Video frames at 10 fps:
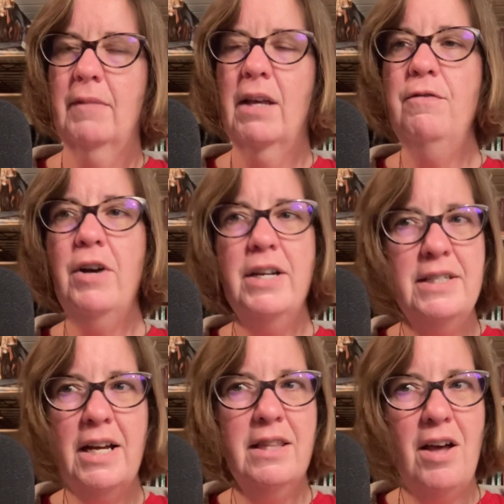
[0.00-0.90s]
And friends,
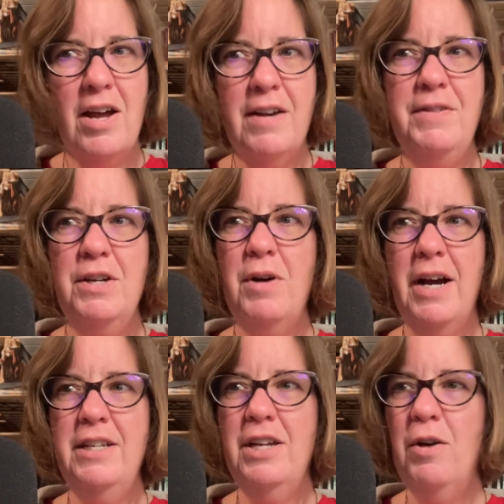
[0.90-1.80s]
a lot of you
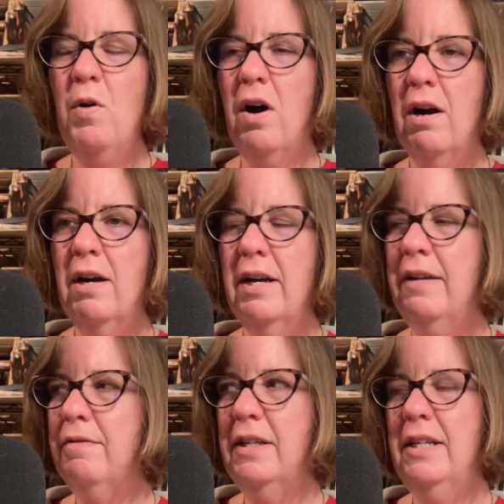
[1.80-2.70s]
I know are
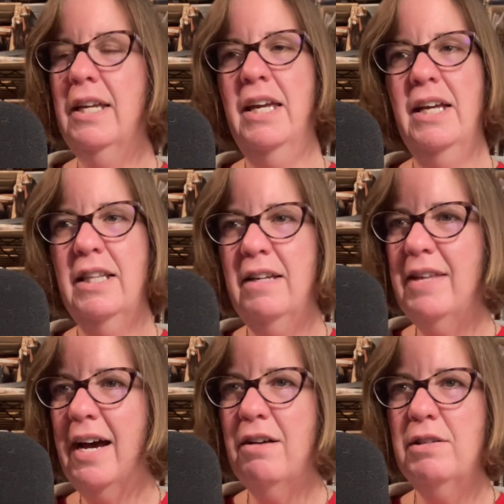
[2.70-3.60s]
invalid, can't leave
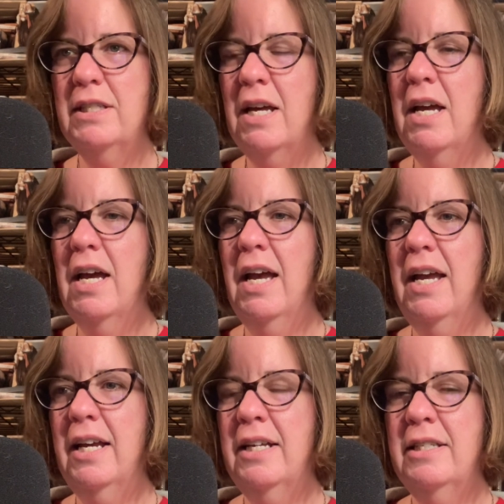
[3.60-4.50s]
the house.
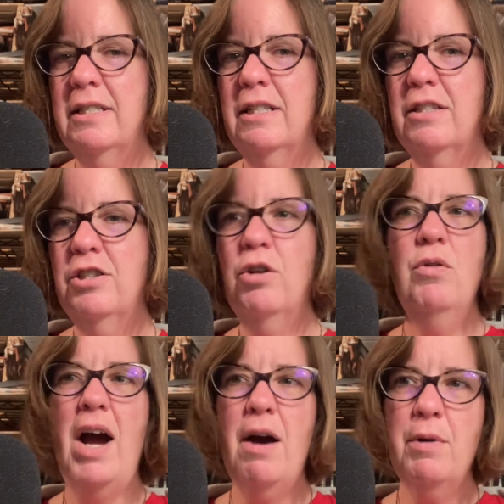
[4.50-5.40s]
And so,
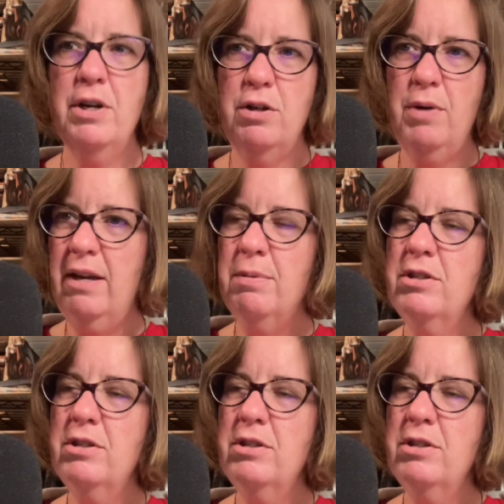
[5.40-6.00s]
how are you able